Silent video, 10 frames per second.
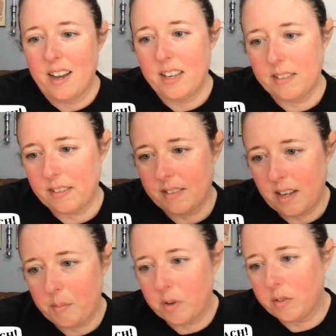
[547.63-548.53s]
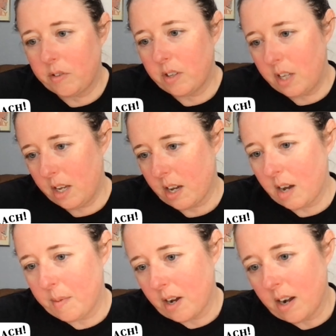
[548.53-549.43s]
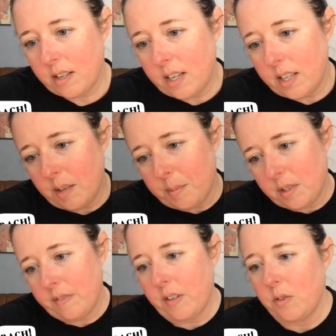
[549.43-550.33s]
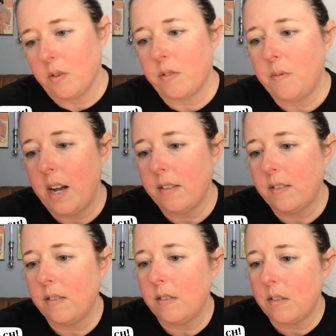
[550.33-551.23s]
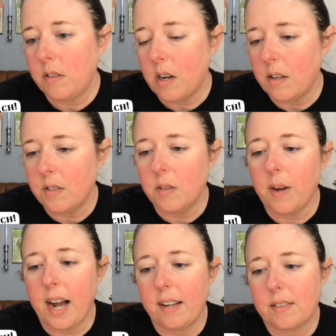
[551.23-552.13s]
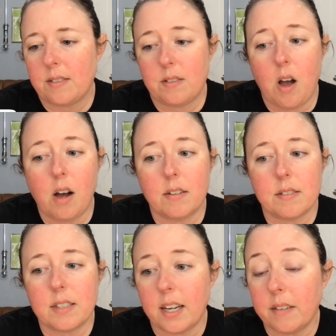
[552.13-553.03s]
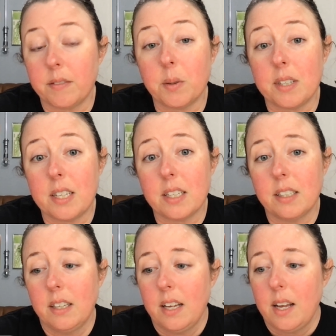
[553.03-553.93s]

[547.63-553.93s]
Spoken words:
Isn't Emerald City Comic Con in the Pacific Northwest? Yondu asks. Honestly, I have no idea.